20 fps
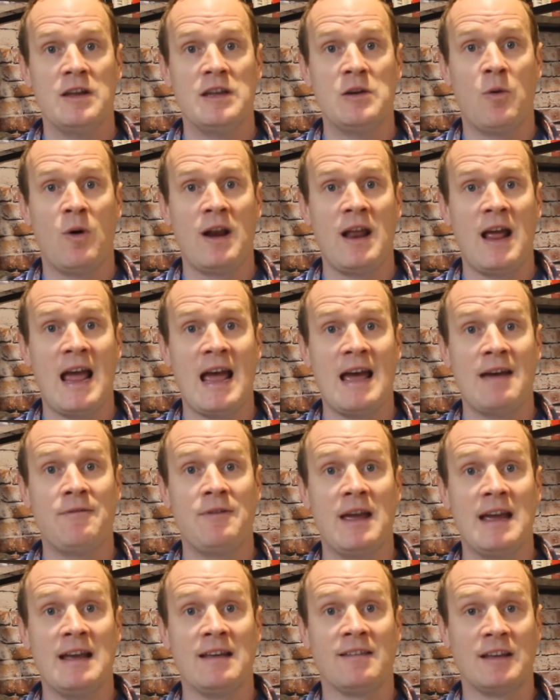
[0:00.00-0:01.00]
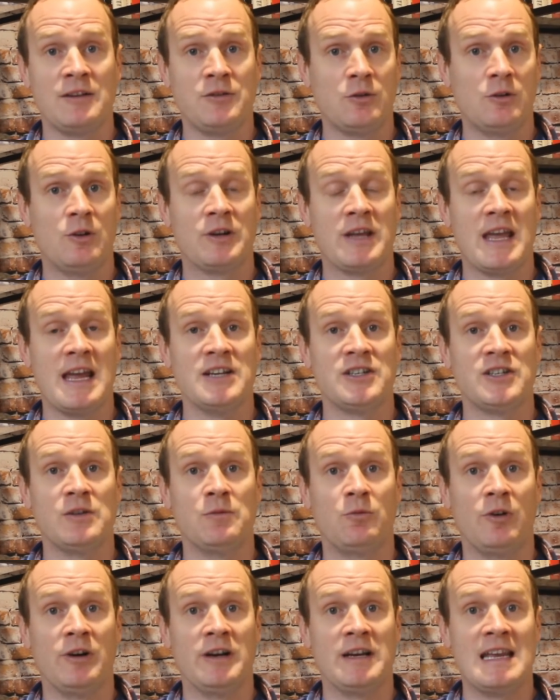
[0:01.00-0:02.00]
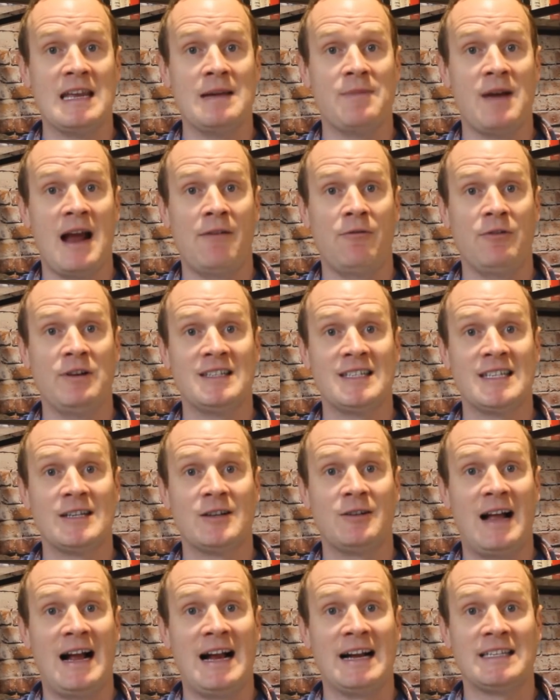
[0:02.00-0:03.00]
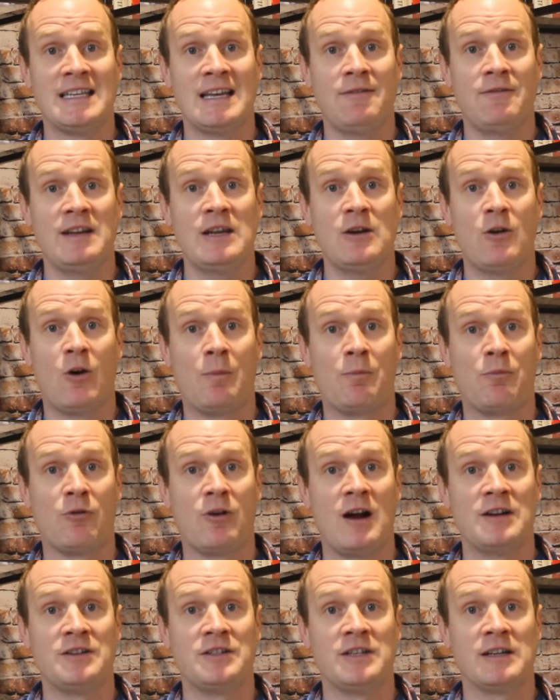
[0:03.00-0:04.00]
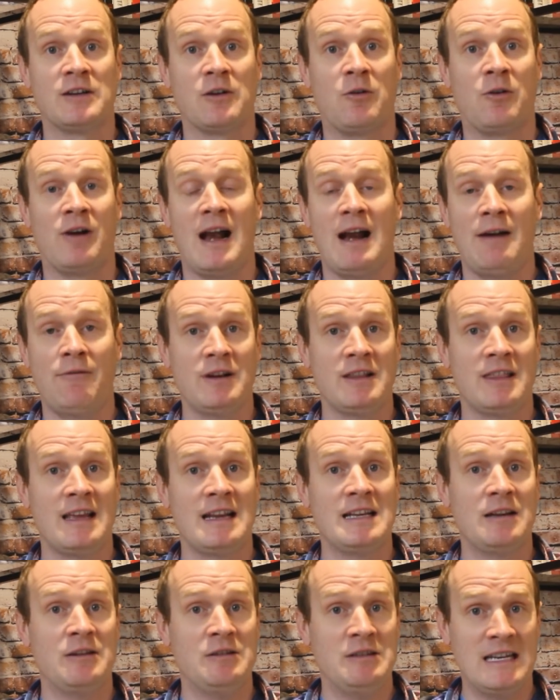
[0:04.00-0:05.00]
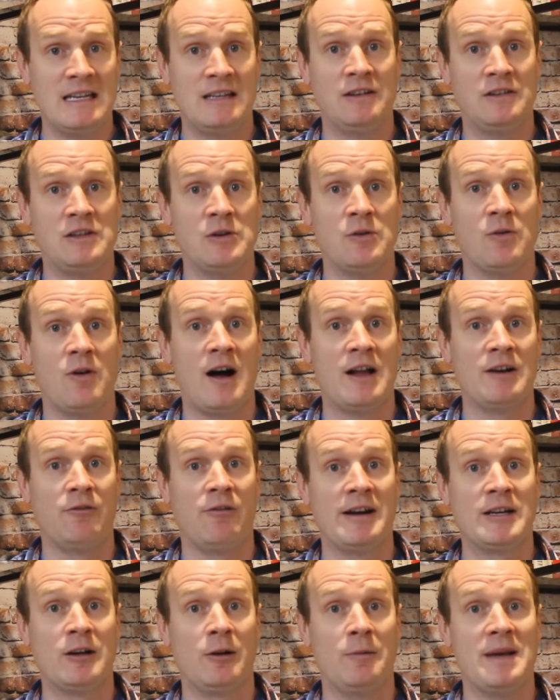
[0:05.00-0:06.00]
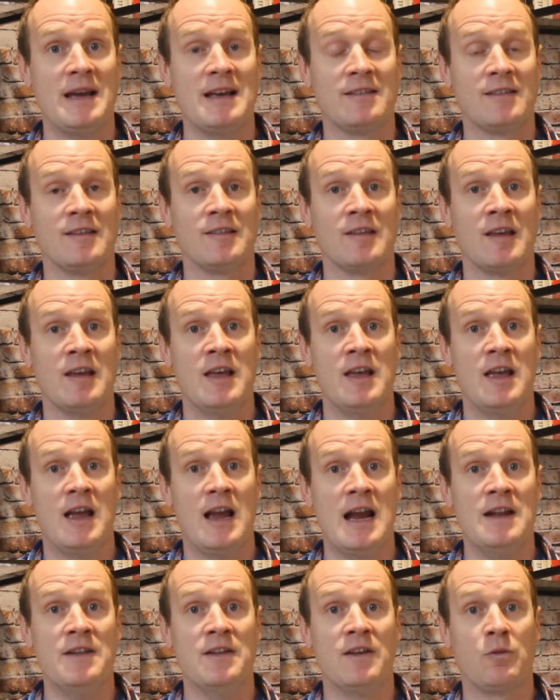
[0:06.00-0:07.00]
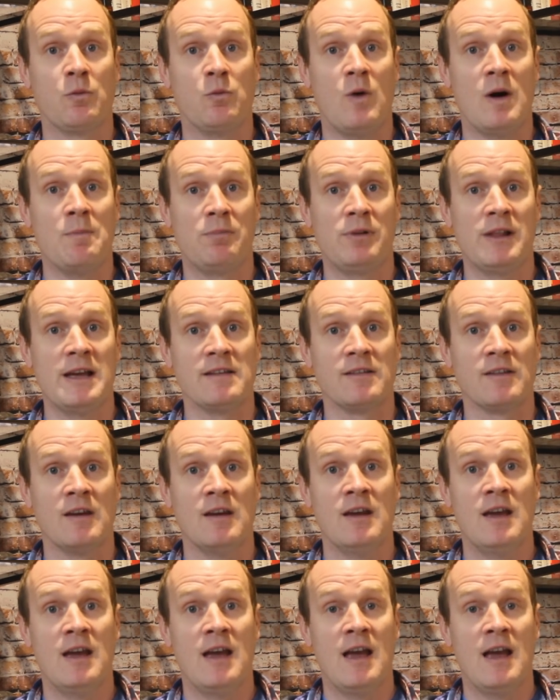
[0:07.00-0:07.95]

You want to have a central location where you keep every single activity or project or everything you need to do on a regular basis in this one place.